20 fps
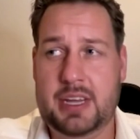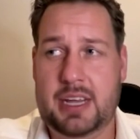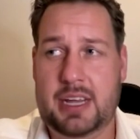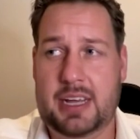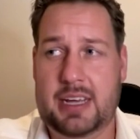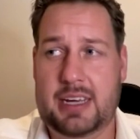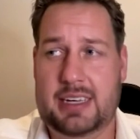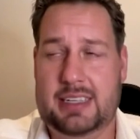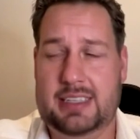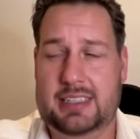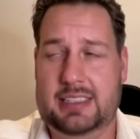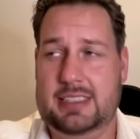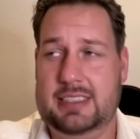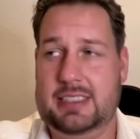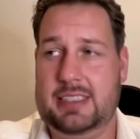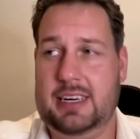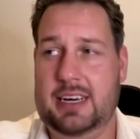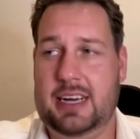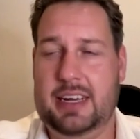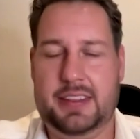
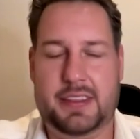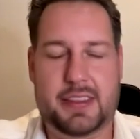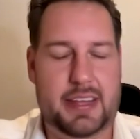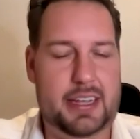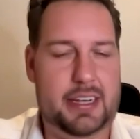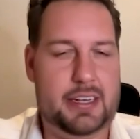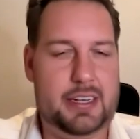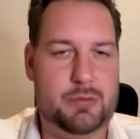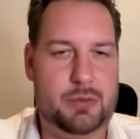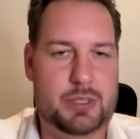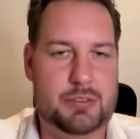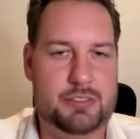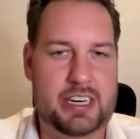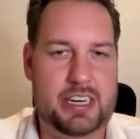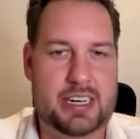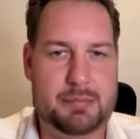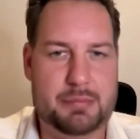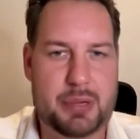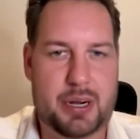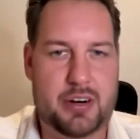And I think if
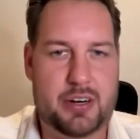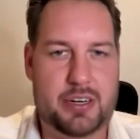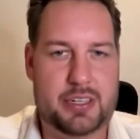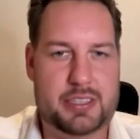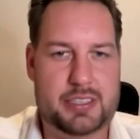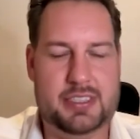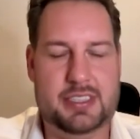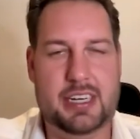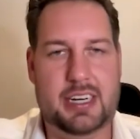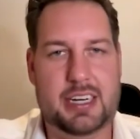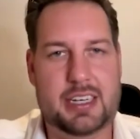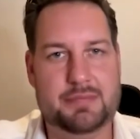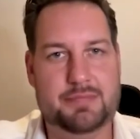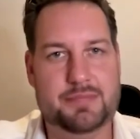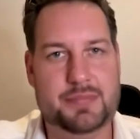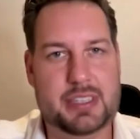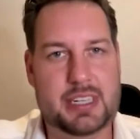that part is done,